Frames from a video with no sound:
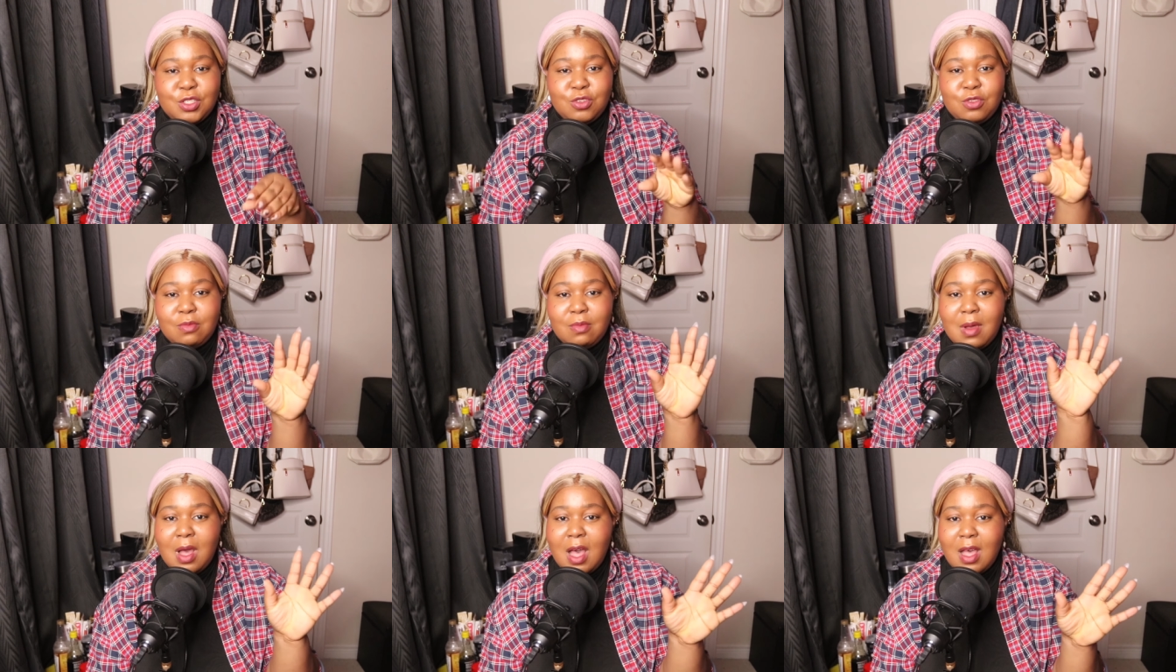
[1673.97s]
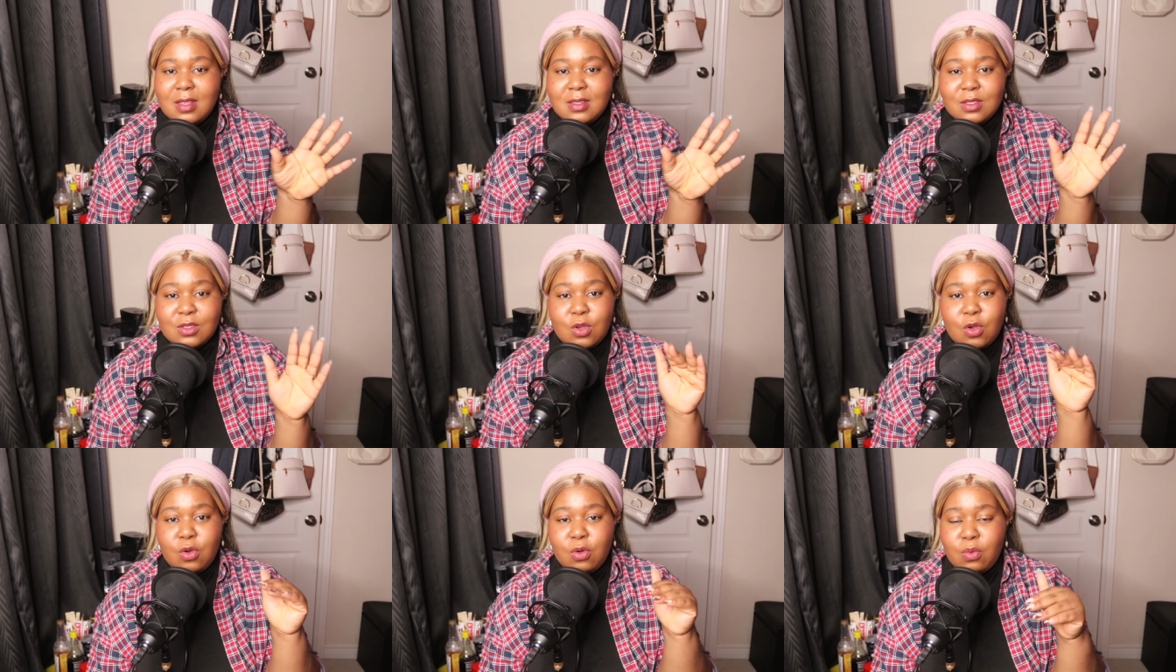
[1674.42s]
or
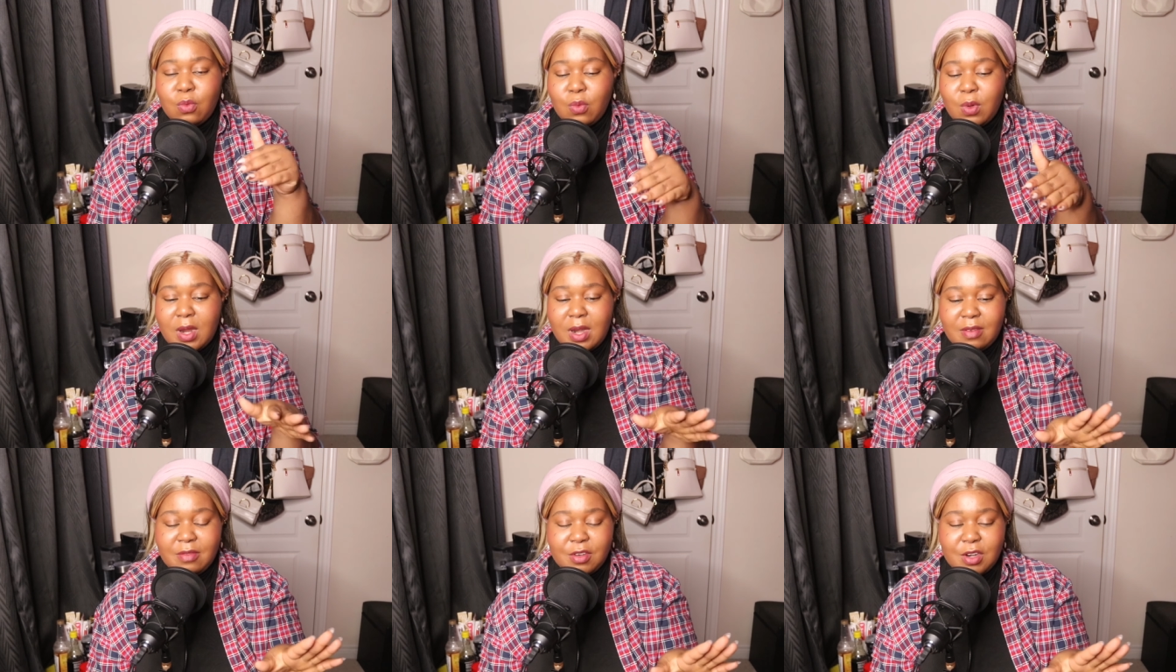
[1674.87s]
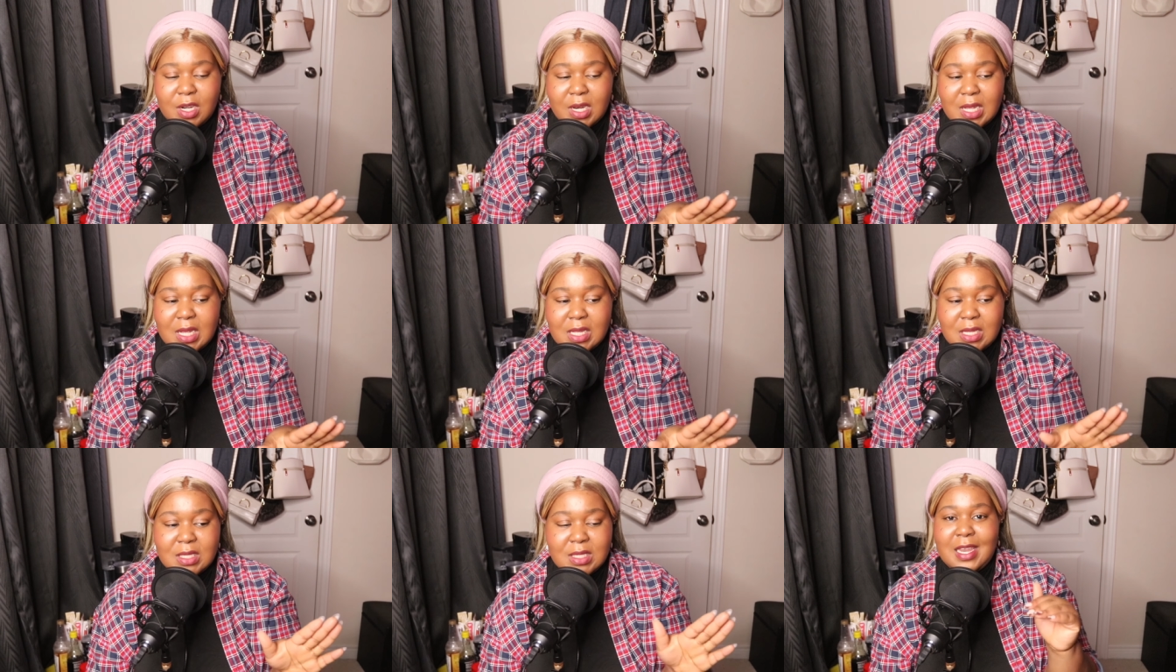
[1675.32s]
mosque or whatever it
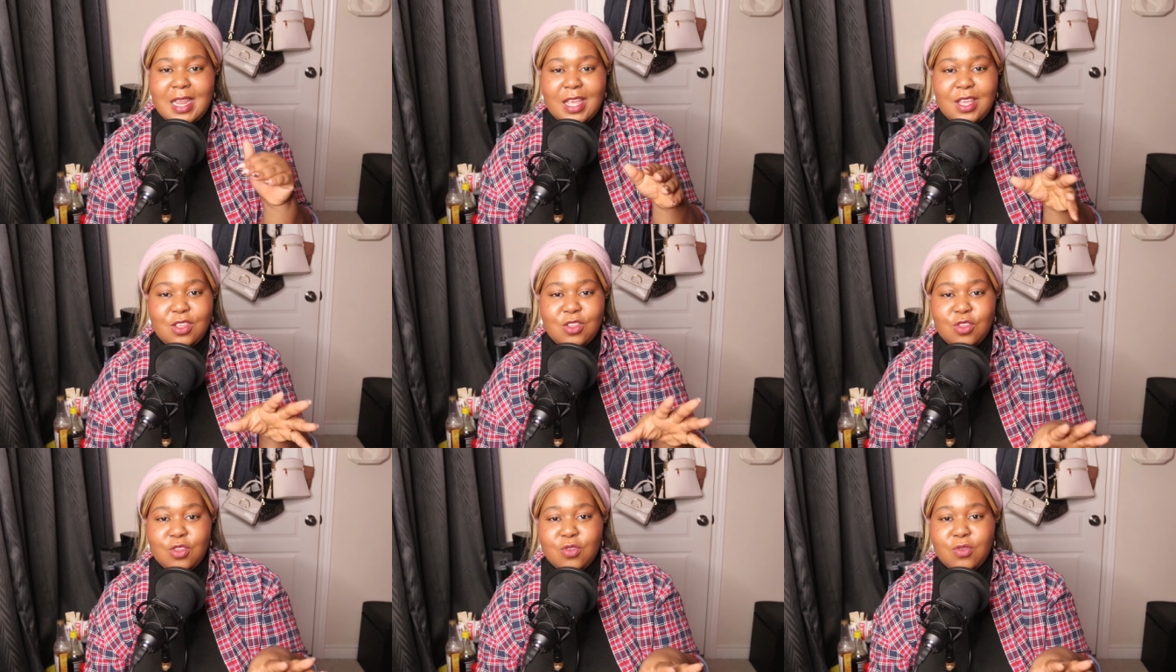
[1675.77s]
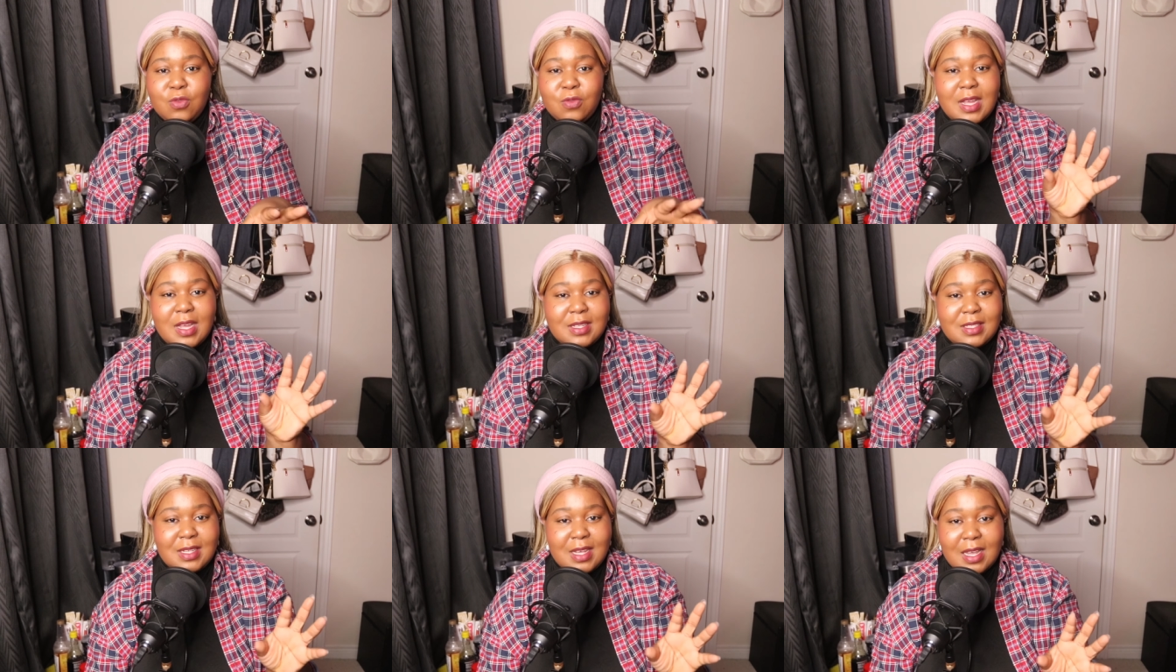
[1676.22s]
is that you've
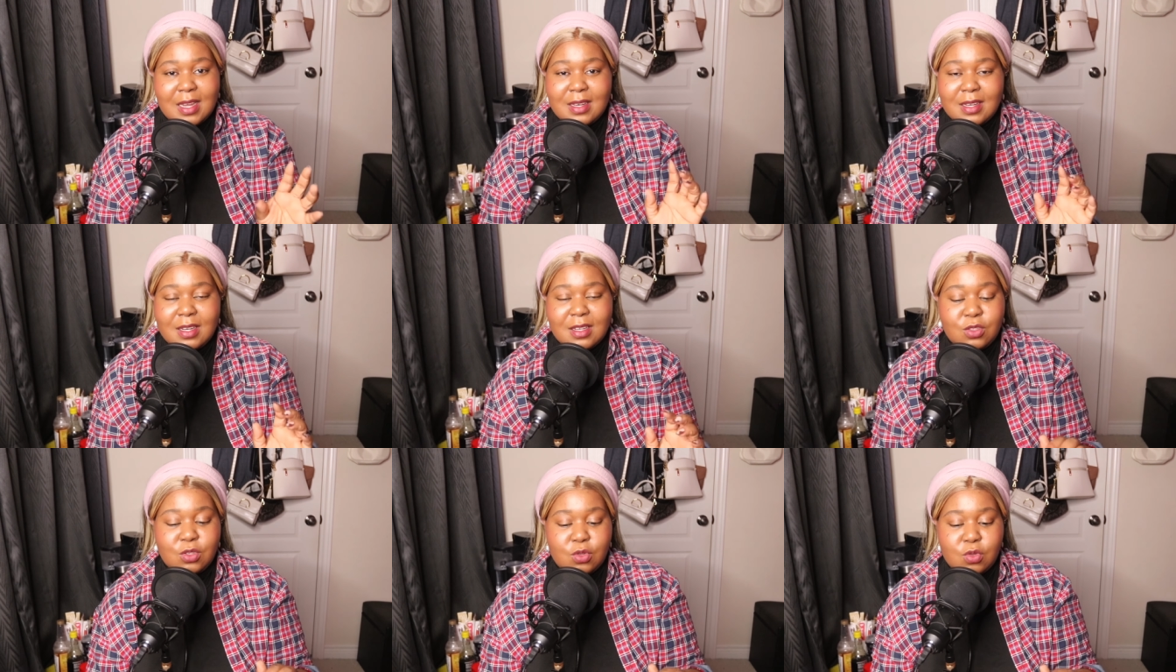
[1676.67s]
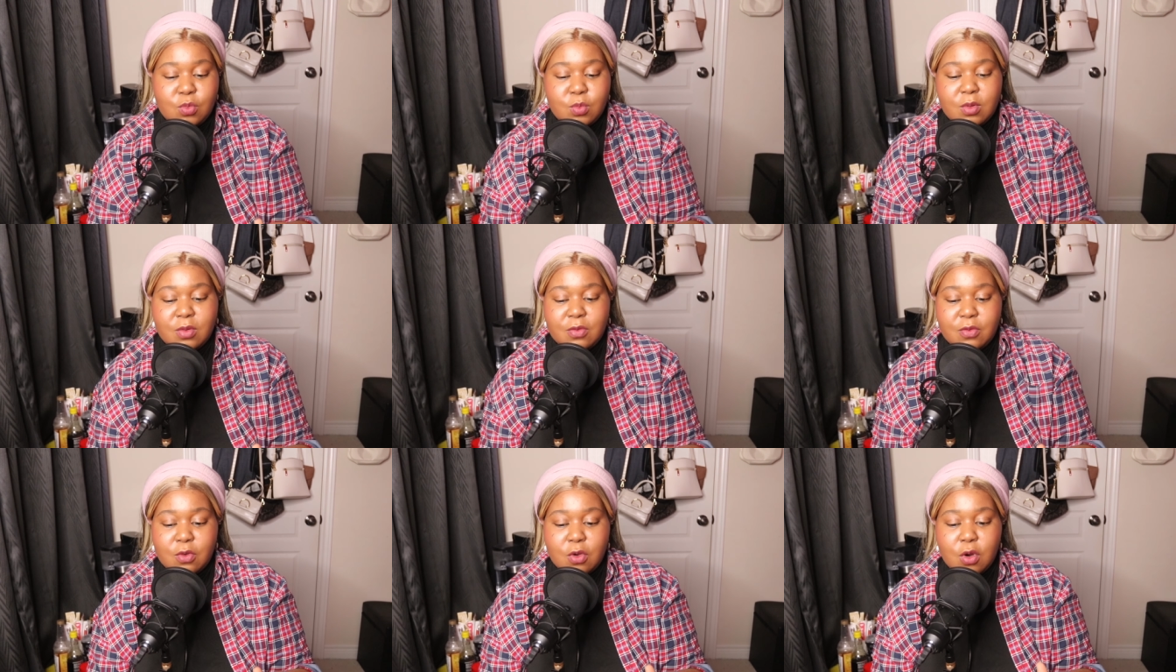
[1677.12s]
attended to
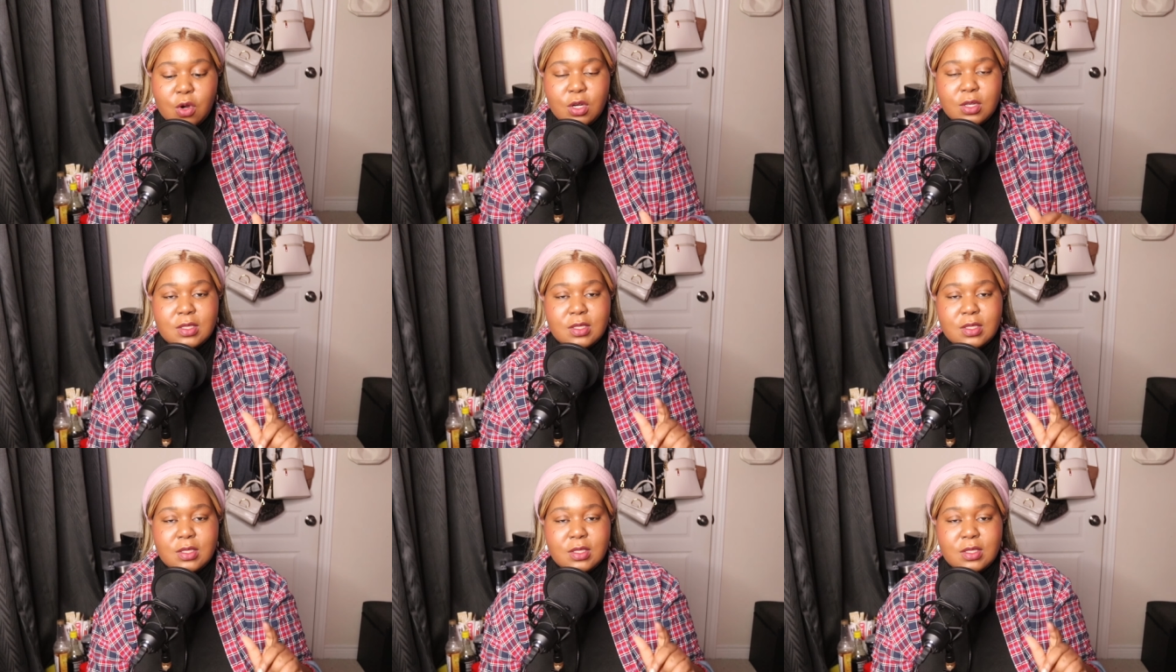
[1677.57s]
before.